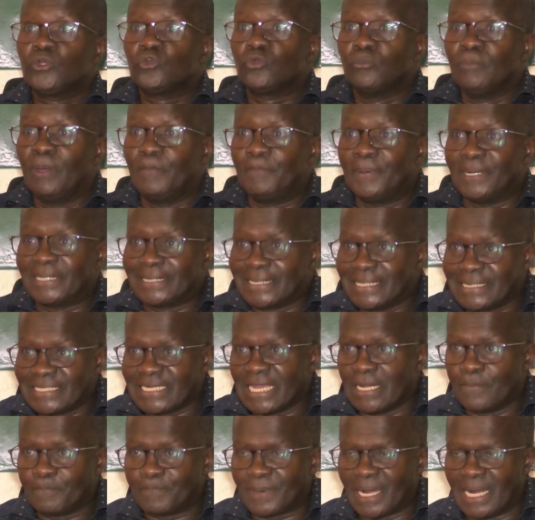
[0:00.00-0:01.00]

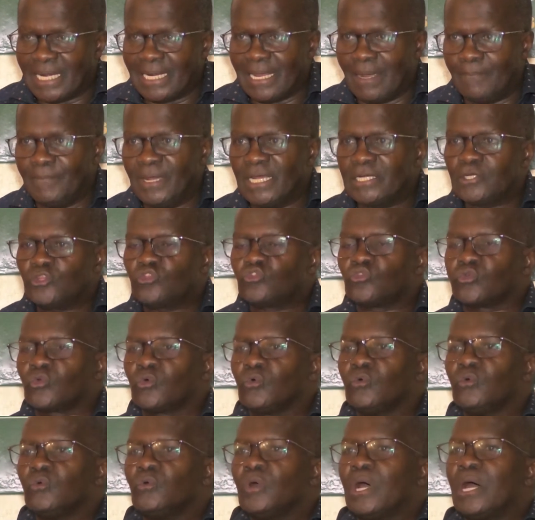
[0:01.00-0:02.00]
Tumepetition parliament
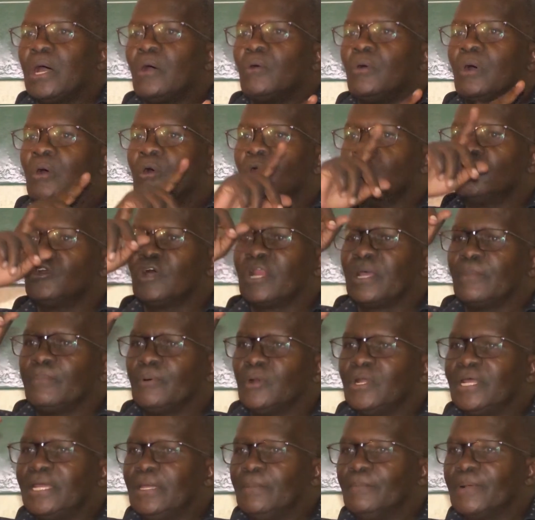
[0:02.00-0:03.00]
through our
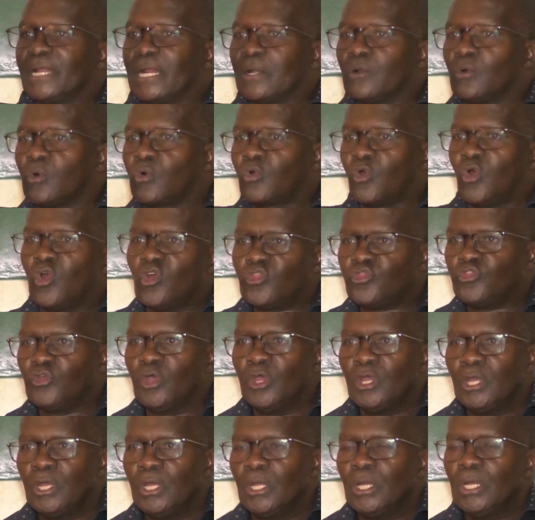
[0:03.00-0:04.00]
honorable Imran Okoth,
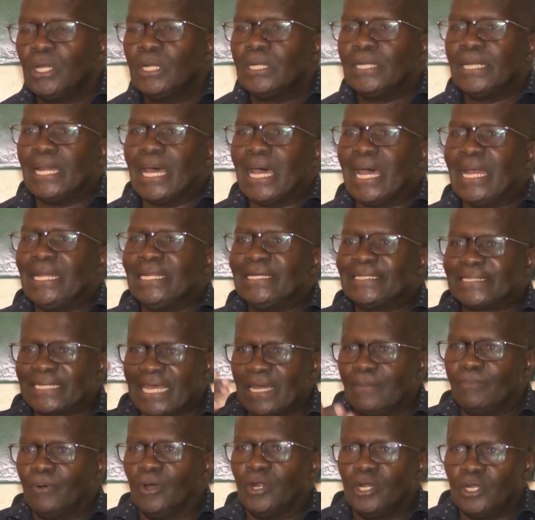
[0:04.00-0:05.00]
na
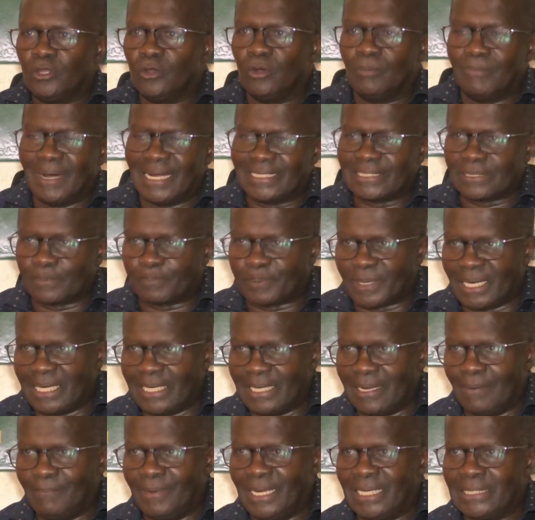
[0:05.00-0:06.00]
alitable hiyo matter
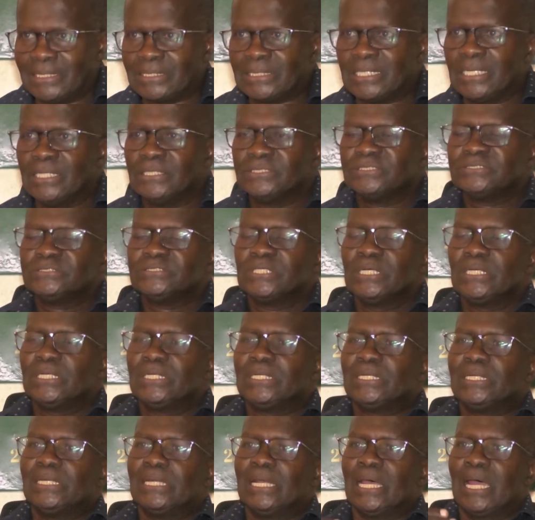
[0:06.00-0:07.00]
parliament,
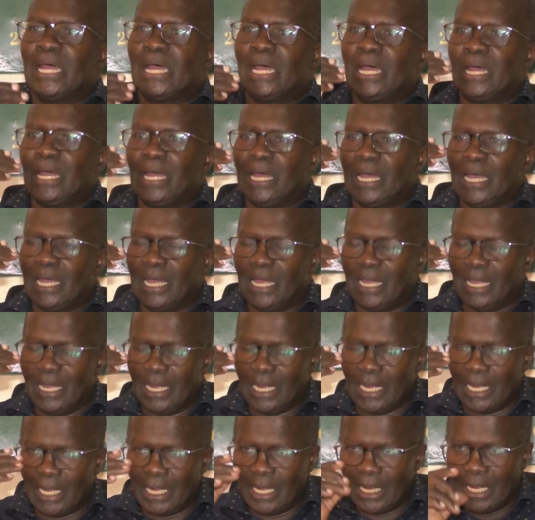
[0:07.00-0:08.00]
na
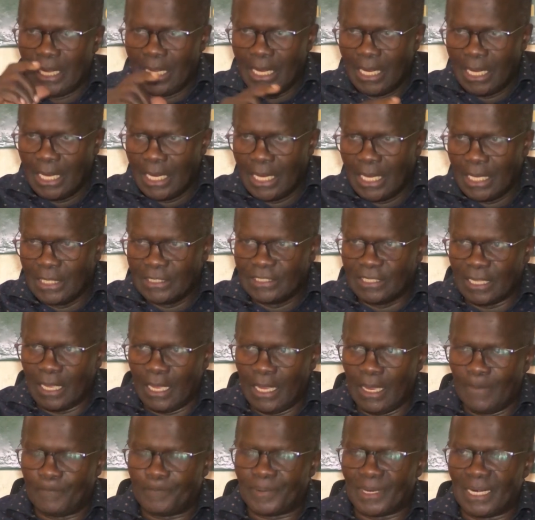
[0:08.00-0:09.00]

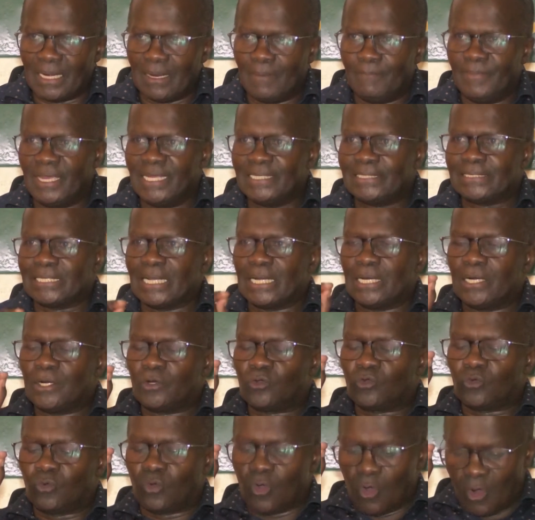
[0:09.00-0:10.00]
the
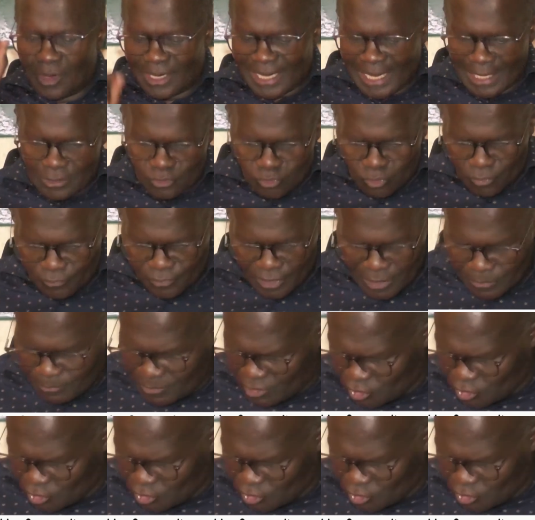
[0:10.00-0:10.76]
parliamentary caucus of